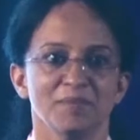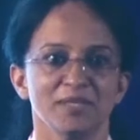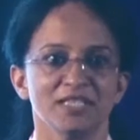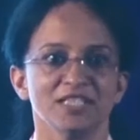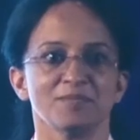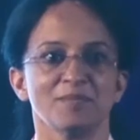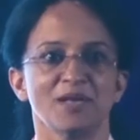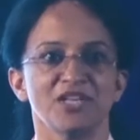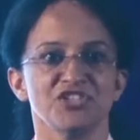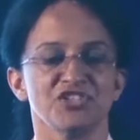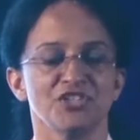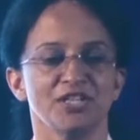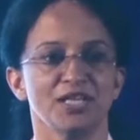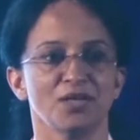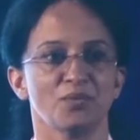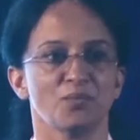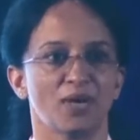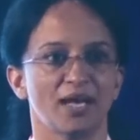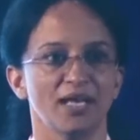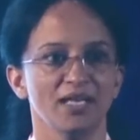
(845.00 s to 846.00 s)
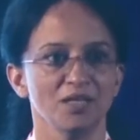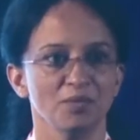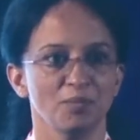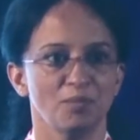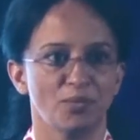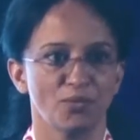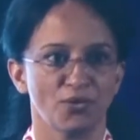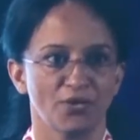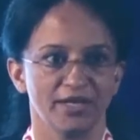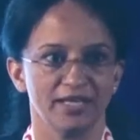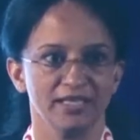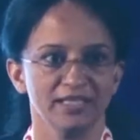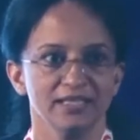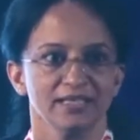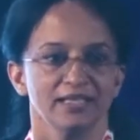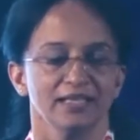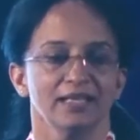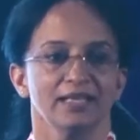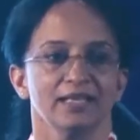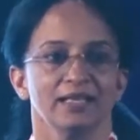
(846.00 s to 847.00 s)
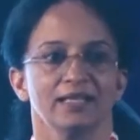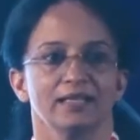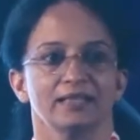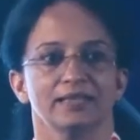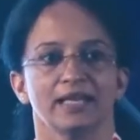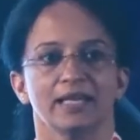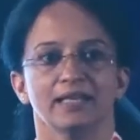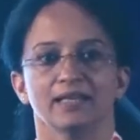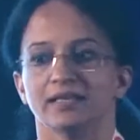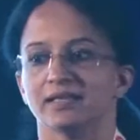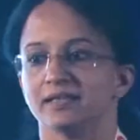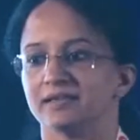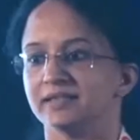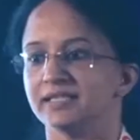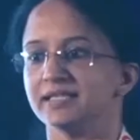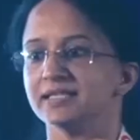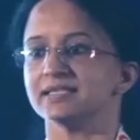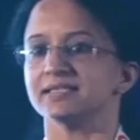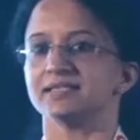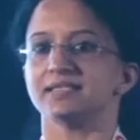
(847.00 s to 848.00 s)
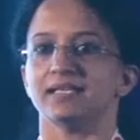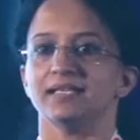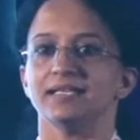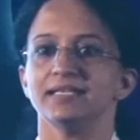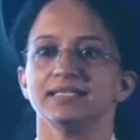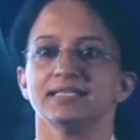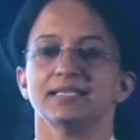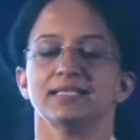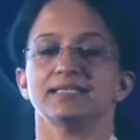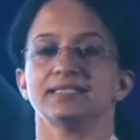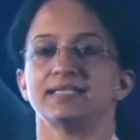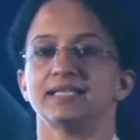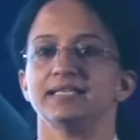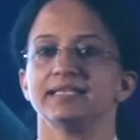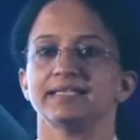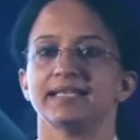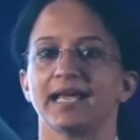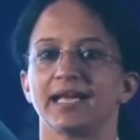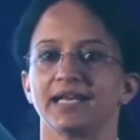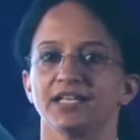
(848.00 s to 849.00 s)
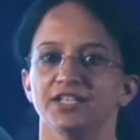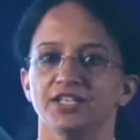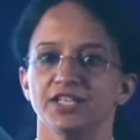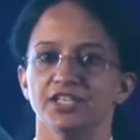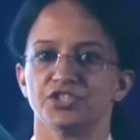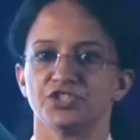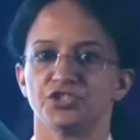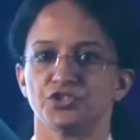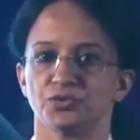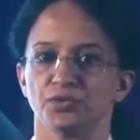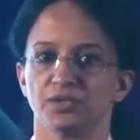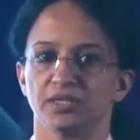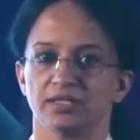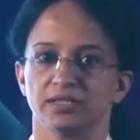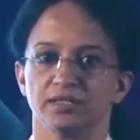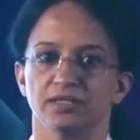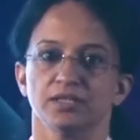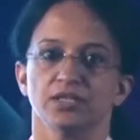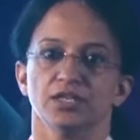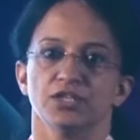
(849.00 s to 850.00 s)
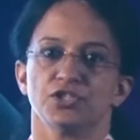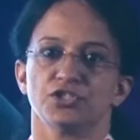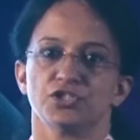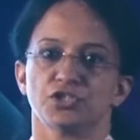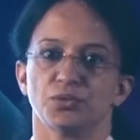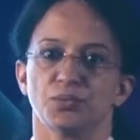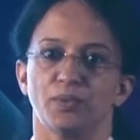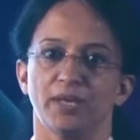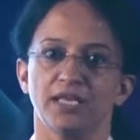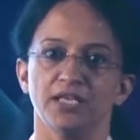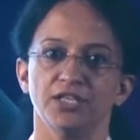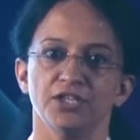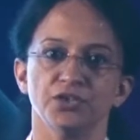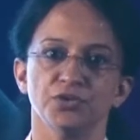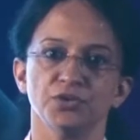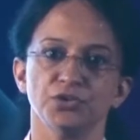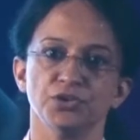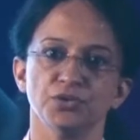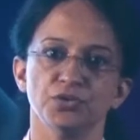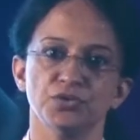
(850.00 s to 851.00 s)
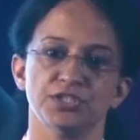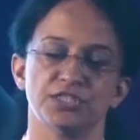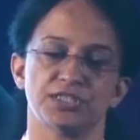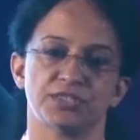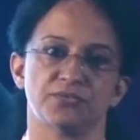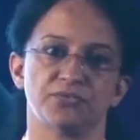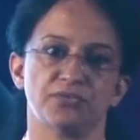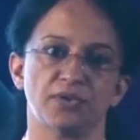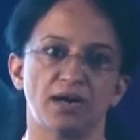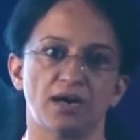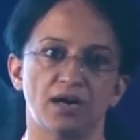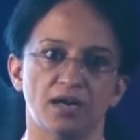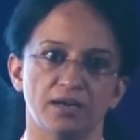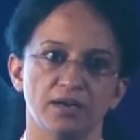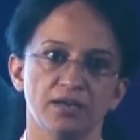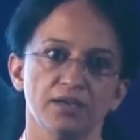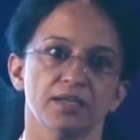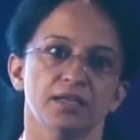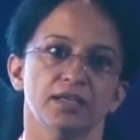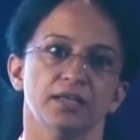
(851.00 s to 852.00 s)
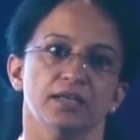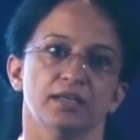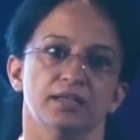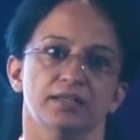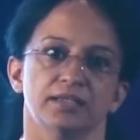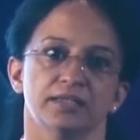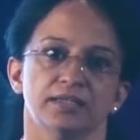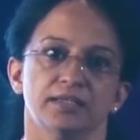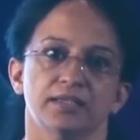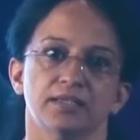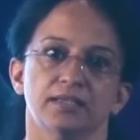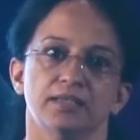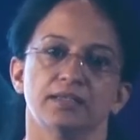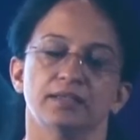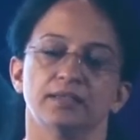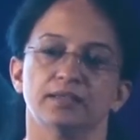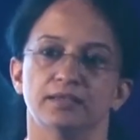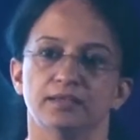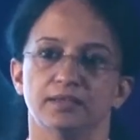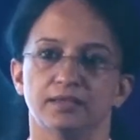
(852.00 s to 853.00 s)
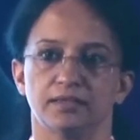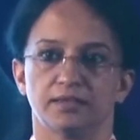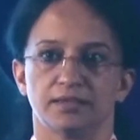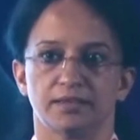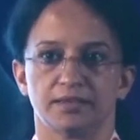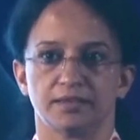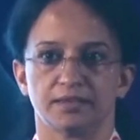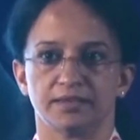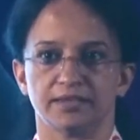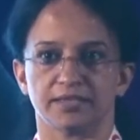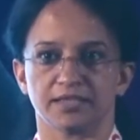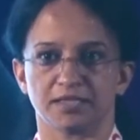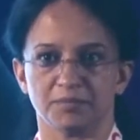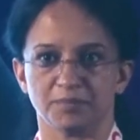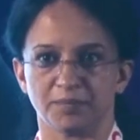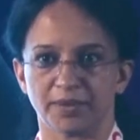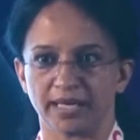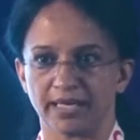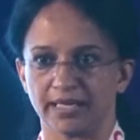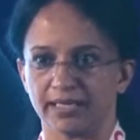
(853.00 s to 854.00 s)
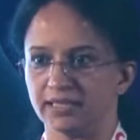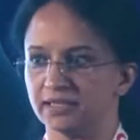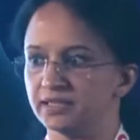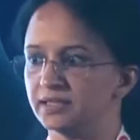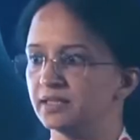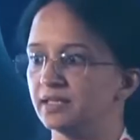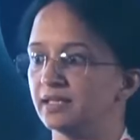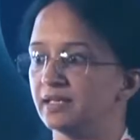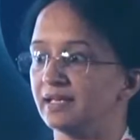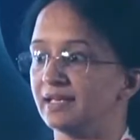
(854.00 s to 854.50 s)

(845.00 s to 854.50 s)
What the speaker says: missed mentioning one point, that this is syntactic sugar. So when you use var, the compiler